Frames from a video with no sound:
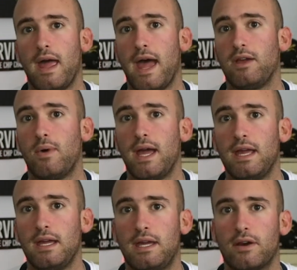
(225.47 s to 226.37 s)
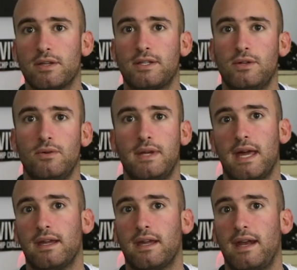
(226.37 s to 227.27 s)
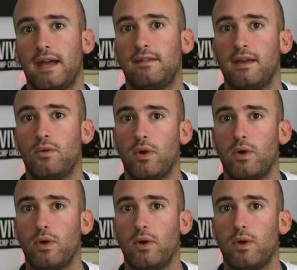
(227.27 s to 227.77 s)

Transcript: Anyway, here's to getting connected